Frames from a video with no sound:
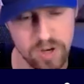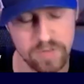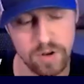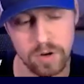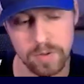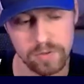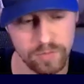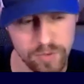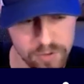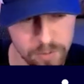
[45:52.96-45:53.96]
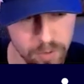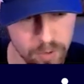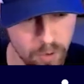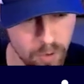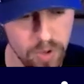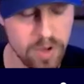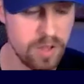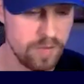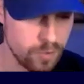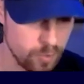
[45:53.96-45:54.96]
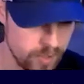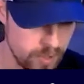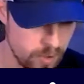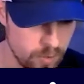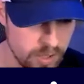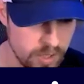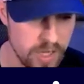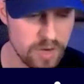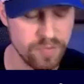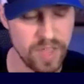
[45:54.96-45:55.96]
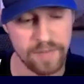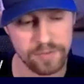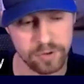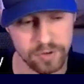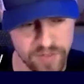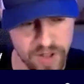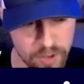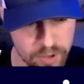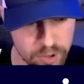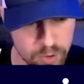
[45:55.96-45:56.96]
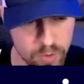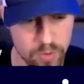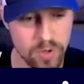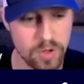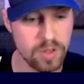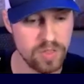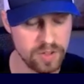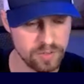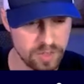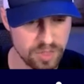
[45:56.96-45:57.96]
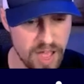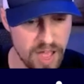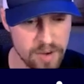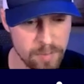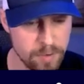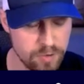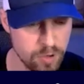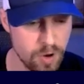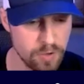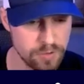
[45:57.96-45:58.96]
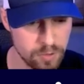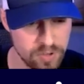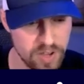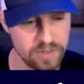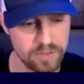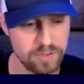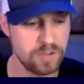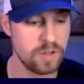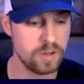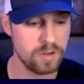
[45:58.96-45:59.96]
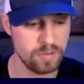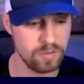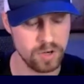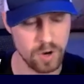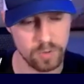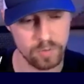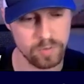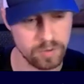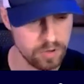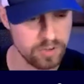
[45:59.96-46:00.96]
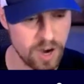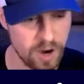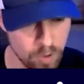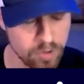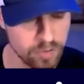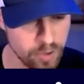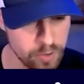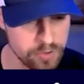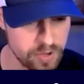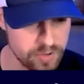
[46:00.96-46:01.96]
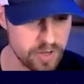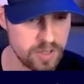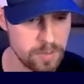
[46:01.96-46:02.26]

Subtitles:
check if elements are visible, if they're read-only, if they have certain value, things like that. But you can also test, entire workflows as I